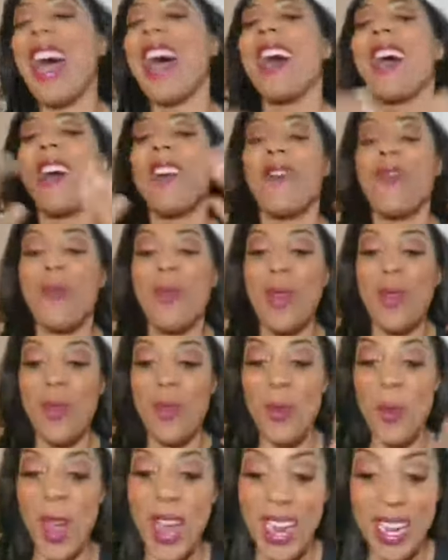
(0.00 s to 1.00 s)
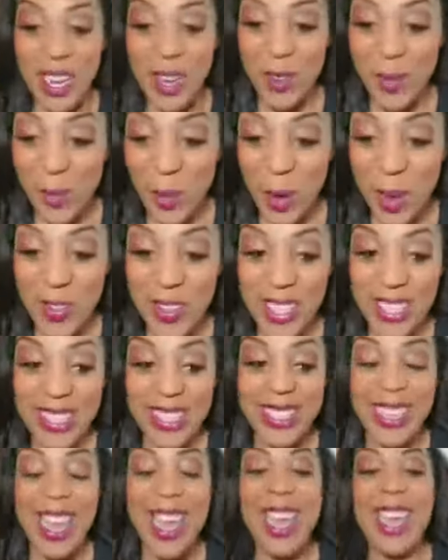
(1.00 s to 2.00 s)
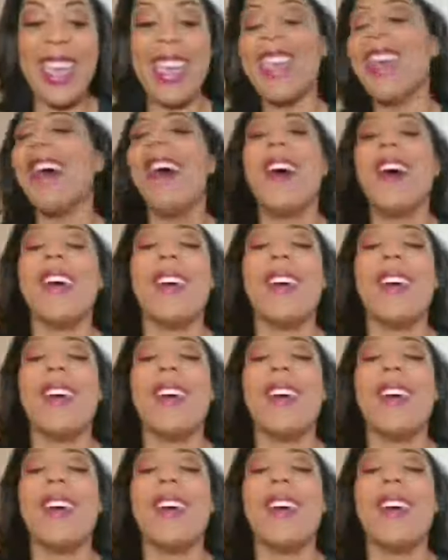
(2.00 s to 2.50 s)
I have been waiting for this day.